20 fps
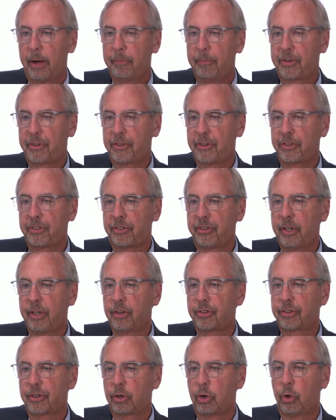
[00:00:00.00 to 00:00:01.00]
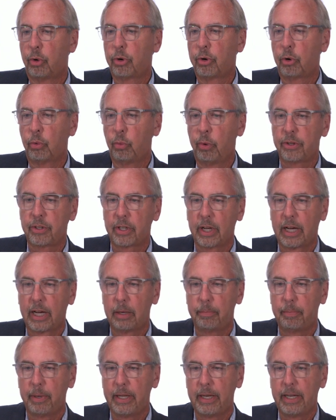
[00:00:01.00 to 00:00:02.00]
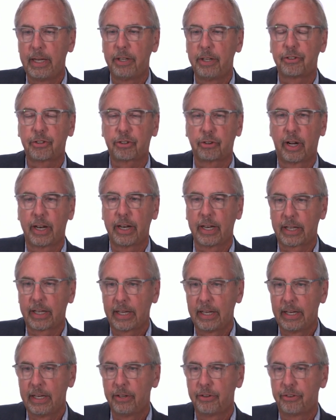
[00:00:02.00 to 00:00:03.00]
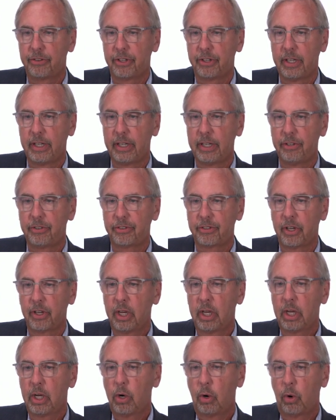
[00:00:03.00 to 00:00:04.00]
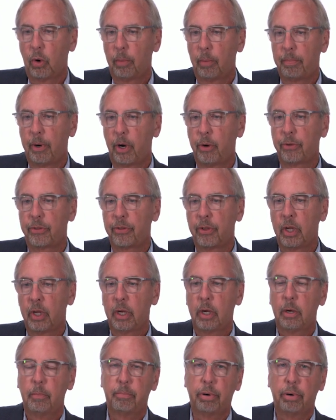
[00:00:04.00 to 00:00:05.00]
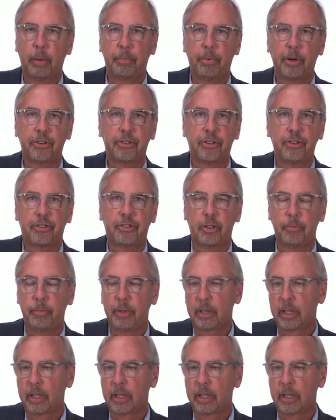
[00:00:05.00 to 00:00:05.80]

60 years or older with diabetes, chronic kidney disease, or both, blood pressure should be